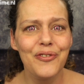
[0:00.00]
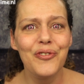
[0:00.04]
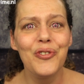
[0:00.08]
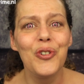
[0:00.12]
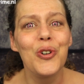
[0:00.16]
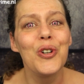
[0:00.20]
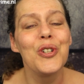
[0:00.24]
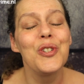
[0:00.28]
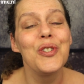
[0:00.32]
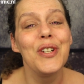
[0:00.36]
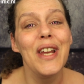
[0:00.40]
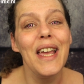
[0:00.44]

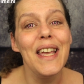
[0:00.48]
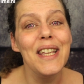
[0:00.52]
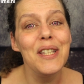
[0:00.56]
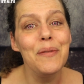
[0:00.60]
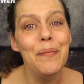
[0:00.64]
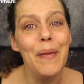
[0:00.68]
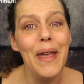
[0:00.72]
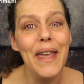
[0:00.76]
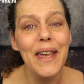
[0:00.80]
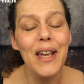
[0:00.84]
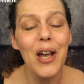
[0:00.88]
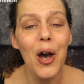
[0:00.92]
For today's
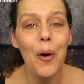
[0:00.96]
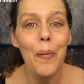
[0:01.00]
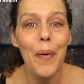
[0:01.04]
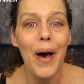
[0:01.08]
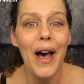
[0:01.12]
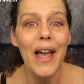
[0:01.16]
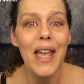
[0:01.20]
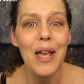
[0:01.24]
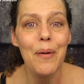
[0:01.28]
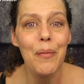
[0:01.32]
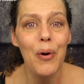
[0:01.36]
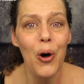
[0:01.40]
makeup
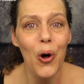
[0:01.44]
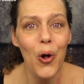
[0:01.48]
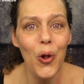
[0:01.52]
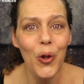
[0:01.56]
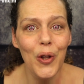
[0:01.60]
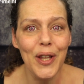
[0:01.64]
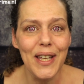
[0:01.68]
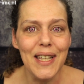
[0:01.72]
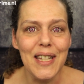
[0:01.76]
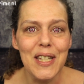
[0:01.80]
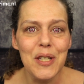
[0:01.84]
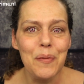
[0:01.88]
I am
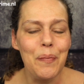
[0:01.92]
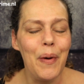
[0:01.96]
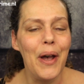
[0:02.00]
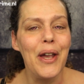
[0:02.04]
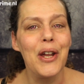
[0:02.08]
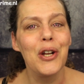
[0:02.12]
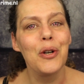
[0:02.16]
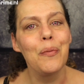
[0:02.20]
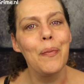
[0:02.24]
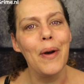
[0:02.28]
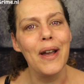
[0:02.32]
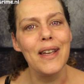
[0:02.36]
all
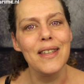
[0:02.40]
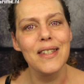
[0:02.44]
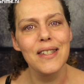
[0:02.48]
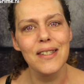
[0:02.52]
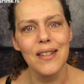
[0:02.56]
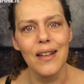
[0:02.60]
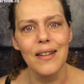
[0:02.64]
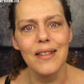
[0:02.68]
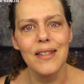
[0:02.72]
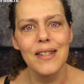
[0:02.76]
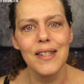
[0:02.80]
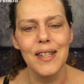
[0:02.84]
inspired by
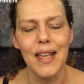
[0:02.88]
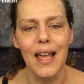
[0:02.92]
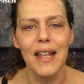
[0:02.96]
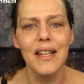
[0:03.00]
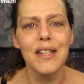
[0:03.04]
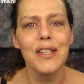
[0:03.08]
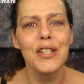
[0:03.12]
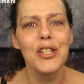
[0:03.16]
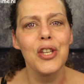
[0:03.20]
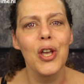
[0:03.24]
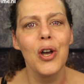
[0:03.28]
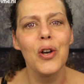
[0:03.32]

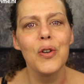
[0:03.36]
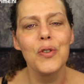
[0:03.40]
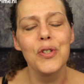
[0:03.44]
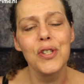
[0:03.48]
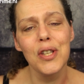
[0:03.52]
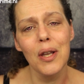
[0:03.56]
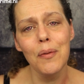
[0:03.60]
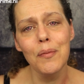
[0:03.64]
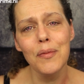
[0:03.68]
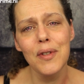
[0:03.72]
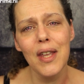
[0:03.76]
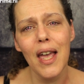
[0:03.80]
sunset, so
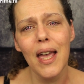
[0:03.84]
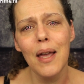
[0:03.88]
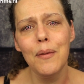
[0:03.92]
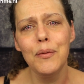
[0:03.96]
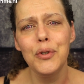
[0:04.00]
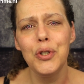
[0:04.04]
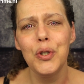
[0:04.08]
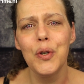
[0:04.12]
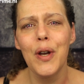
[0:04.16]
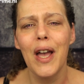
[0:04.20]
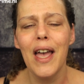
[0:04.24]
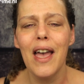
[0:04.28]

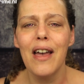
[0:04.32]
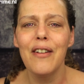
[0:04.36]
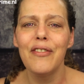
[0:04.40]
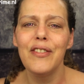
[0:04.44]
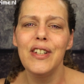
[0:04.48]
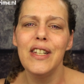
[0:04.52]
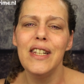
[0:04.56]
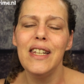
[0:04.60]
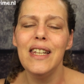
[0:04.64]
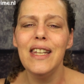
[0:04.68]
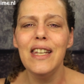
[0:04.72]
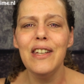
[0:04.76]
sometimes you have
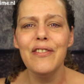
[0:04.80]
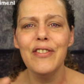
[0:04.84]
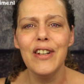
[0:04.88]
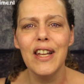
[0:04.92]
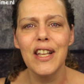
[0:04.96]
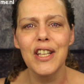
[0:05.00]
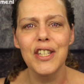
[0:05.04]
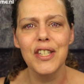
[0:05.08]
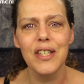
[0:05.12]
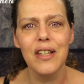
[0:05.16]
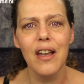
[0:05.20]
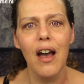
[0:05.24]
the
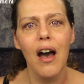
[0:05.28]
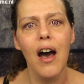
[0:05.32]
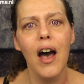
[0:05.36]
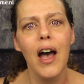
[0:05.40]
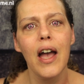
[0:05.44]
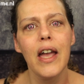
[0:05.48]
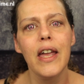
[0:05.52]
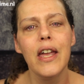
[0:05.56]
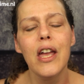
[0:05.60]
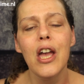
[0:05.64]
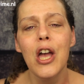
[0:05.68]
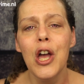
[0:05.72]
evening
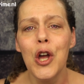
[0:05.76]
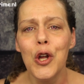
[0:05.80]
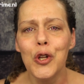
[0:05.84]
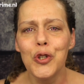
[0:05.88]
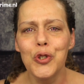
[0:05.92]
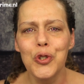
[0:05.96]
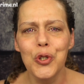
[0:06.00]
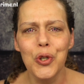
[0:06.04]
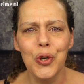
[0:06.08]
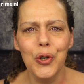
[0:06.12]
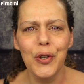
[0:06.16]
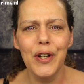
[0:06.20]
sky
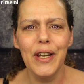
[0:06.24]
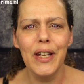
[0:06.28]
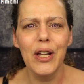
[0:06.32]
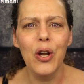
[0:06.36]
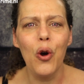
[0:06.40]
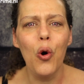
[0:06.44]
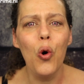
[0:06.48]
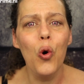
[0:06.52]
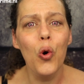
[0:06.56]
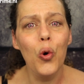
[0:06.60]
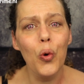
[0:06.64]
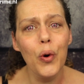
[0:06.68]

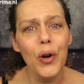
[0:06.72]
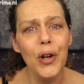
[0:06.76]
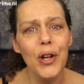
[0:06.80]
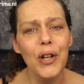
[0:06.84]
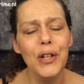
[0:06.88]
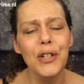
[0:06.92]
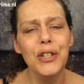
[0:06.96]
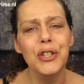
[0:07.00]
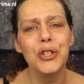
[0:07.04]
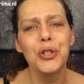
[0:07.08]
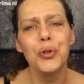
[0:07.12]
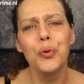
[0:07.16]
turning
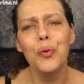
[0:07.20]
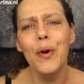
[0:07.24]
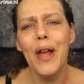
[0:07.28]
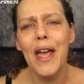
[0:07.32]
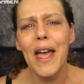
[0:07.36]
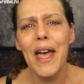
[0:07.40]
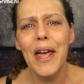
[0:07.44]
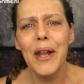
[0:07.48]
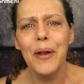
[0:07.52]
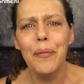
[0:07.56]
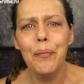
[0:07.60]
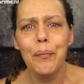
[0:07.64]
orange,
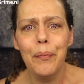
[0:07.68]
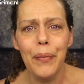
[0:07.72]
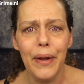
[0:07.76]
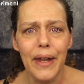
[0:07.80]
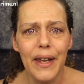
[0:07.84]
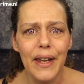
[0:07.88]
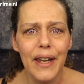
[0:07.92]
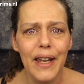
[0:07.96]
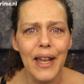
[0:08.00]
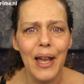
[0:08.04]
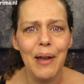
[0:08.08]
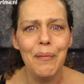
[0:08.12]
red,
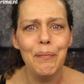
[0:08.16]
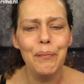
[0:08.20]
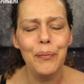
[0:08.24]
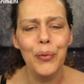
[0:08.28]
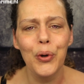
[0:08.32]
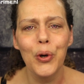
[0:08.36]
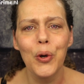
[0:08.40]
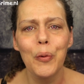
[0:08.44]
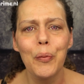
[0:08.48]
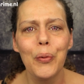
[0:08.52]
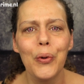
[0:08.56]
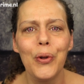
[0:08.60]
pink and
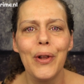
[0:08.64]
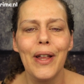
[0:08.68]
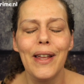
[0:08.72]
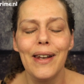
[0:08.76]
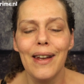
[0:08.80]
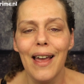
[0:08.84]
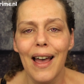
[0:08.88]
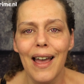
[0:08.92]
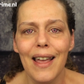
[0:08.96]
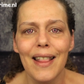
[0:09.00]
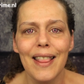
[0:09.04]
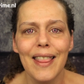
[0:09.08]
purple
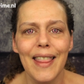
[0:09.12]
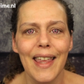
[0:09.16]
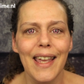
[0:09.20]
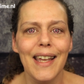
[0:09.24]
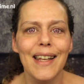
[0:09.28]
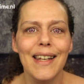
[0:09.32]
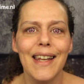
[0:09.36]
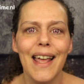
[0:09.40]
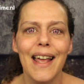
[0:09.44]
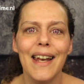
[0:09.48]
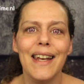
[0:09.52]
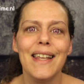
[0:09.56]
and I
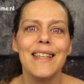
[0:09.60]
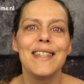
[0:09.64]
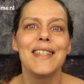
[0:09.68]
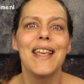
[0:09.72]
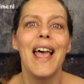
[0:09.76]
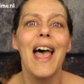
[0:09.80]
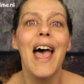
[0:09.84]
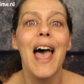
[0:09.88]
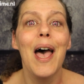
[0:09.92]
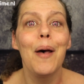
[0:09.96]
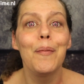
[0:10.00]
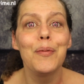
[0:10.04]
think that is
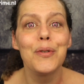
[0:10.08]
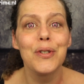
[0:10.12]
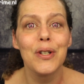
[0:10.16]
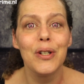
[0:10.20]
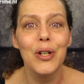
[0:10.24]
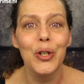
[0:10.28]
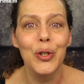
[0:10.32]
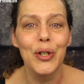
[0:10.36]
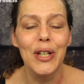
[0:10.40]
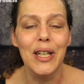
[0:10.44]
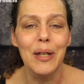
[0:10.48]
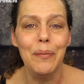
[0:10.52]

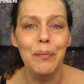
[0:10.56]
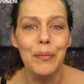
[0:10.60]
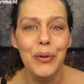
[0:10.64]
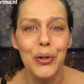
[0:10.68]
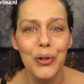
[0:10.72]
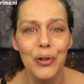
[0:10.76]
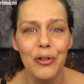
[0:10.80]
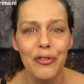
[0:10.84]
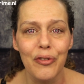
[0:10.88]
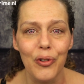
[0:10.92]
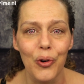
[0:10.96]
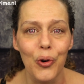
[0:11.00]
absolutely
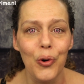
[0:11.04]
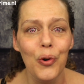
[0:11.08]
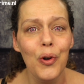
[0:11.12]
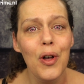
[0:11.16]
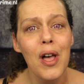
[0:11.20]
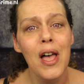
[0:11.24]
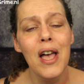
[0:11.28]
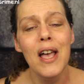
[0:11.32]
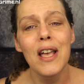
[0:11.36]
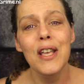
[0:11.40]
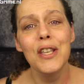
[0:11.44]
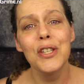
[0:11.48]
beautiful.
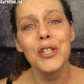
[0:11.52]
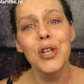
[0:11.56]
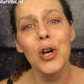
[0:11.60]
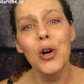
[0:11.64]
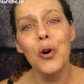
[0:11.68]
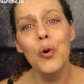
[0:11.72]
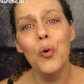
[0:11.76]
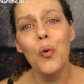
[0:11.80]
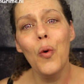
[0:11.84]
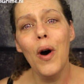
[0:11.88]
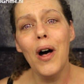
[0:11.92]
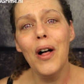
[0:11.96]

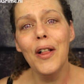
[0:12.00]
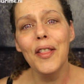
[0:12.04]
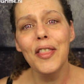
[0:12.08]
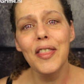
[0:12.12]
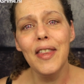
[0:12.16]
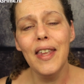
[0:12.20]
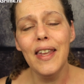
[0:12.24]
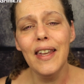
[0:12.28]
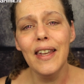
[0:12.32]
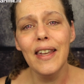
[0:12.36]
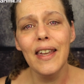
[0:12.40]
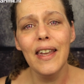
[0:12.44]
So while
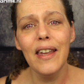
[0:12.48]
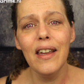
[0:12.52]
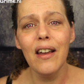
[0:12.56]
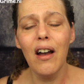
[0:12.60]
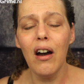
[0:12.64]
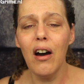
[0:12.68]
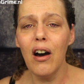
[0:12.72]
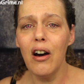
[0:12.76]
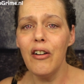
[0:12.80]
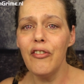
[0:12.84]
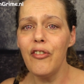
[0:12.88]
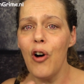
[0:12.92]
thinking
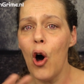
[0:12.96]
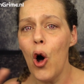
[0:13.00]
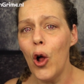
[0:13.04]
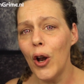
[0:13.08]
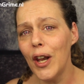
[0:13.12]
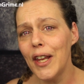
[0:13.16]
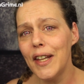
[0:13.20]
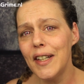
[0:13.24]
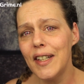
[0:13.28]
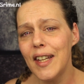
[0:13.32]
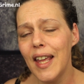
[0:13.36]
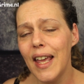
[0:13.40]
of
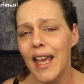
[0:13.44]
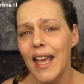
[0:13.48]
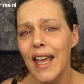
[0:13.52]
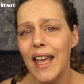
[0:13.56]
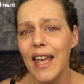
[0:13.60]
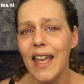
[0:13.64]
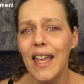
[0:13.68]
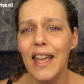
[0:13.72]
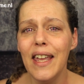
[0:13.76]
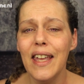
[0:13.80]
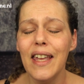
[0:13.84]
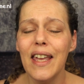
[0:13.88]

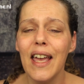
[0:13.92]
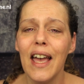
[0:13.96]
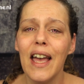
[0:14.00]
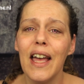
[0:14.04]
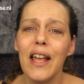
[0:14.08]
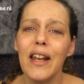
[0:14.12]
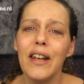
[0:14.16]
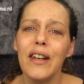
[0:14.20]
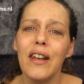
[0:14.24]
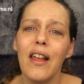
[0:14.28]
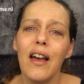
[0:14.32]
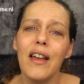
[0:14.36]
holiday
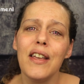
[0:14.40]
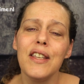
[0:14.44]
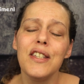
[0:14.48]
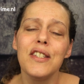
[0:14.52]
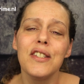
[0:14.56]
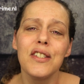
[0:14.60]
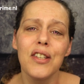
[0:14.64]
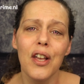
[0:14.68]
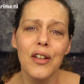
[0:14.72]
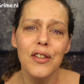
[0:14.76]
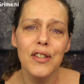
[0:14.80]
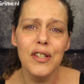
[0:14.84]
and nice
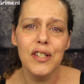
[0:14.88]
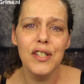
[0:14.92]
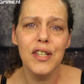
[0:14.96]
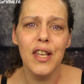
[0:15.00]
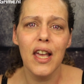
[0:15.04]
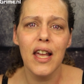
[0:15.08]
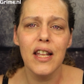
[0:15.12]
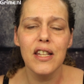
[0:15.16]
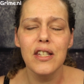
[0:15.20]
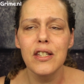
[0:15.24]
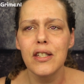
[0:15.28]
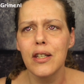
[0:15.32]

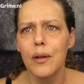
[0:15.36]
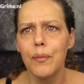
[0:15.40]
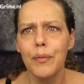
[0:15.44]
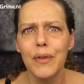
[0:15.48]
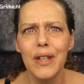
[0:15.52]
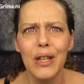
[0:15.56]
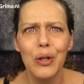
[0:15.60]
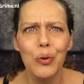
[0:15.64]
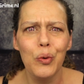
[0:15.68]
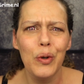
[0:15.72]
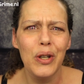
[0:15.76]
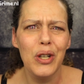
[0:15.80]
sunset,
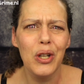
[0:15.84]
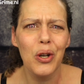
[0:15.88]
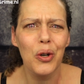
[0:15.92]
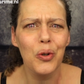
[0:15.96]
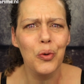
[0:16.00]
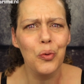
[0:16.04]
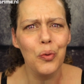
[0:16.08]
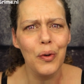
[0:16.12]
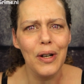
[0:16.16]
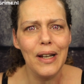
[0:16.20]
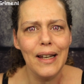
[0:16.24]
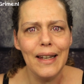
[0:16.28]
something we
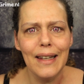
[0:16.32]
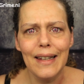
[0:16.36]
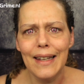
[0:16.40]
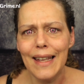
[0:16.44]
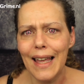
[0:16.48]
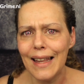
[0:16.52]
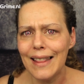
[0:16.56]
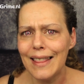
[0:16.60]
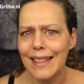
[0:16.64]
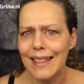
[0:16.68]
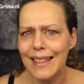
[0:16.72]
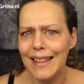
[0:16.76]
don't really
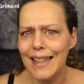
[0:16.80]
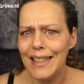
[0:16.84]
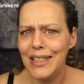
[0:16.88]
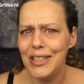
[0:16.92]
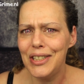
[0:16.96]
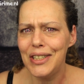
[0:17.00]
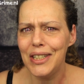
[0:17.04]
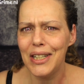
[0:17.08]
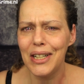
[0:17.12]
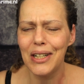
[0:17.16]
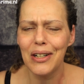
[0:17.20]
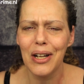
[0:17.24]
get
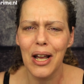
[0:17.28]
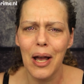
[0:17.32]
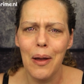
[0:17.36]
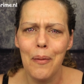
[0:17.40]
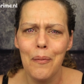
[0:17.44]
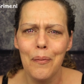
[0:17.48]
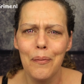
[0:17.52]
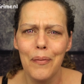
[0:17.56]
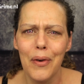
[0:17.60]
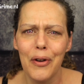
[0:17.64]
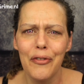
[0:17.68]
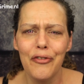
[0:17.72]
this year
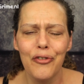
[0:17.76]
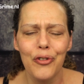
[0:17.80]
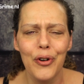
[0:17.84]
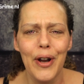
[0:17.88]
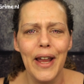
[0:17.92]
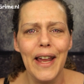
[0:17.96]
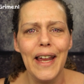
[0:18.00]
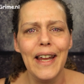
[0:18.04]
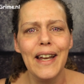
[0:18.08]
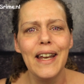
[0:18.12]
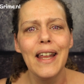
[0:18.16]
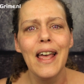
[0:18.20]
I'm
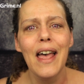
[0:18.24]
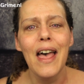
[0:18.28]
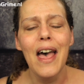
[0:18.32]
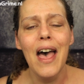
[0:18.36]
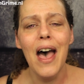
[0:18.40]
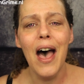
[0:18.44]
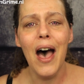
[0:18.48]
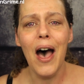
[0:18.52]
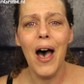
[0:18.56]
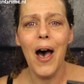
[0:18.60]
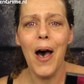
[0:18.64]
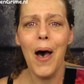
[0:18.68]
afraid,
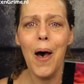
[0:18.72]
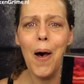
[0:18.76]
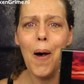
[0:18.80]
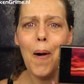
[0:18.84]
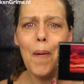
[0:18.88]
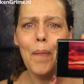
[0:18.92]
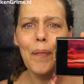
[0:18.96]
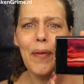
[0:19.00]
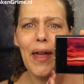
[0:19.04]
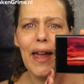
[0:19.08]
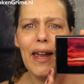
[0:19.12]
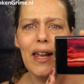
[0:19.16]

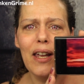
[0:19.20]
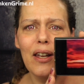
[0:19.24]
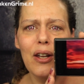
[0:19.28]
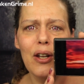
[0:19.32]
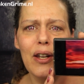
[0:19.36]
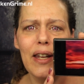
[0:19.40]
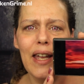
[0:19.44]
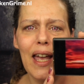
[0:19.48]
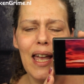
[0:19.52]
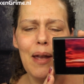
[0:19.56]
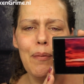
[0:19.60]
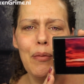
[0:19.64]
um, I
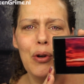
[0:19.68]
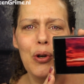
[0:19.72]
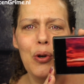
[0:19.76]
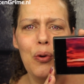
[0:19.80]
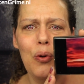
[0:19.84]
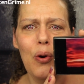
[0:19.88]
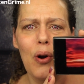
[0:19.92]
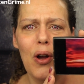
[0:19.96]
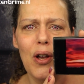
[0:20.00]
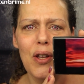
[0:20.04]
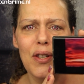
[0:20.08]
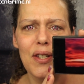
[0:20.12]
came
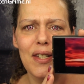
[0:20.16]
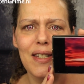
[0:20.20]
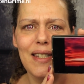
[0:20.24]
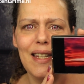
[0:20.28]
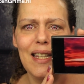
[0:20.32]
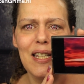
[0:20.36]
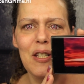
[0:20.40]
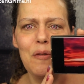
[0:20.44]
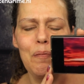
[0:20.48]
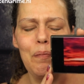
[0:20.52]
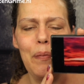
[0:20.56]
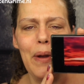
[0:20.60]
across
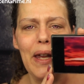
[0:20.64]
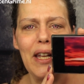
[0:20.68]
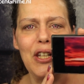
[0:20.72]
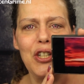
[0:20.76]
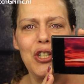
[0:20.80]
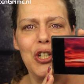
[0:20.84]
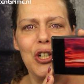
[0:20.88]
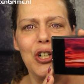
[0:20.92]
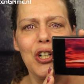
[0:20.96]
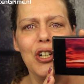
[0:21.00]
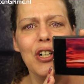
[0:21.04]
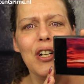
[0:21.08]
this
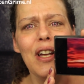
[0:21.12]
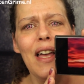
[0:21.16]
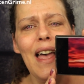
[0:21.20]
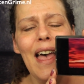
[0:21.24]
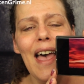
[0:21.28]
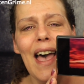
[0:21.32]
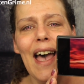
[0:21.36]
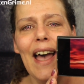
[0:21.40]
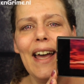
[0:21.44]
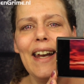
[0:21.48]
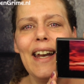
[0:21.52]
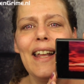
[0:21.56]
picture
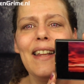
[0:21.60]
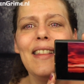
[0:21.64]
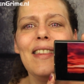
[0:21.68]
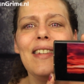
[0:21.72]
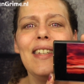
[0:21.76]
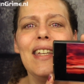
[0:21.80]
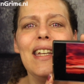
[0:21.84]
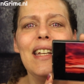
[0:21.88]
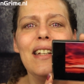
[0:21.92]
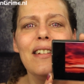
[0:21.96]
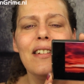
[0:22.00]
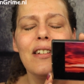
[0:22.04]
and I
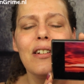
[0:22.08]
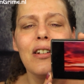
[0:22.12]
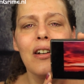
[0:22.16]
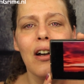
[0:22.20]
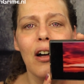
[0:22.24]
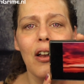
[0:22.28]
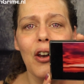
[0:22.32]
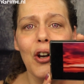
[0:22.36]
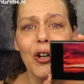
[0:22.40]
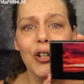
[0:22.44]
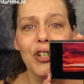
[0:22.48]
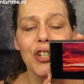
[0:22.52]
think the
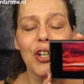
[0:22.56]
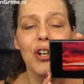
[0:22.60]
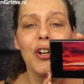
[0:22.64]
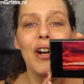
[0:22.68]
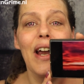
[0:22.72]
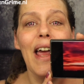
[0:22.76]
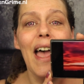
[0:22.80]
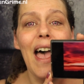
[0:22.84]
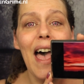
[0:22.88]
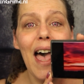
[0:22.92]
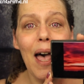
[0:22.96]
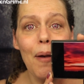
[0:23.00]
colors
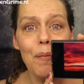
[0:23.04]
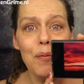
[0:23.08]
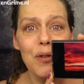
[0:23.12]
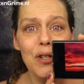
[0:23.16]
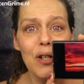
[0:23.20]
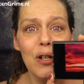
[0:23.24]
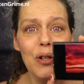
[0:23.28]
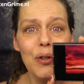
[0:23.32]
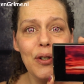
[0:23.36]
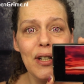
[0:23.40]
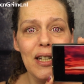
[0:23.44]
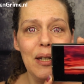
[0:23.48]
are
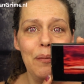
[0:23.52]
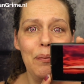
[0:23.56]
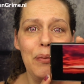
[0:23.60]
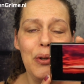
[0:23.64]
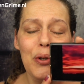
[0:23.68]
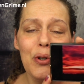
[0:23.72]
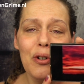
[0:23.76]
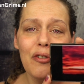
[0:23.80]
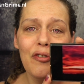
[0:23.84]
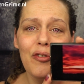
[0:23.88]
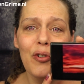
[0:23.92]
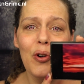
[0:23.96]
absolutely
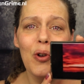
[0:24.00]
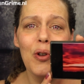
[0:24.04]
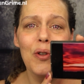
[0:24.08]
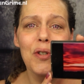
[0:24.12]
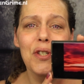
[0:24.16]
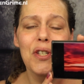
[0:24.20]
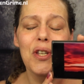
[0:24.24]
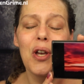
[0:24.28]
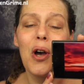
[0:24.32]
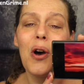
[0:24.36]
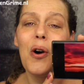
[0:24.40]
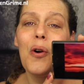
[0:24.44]
beautiful
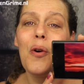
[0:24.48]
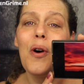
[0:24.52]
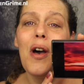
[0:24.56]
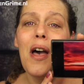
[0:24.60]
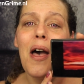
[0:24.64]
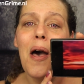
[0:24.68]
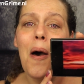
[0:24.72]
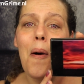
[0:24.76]
so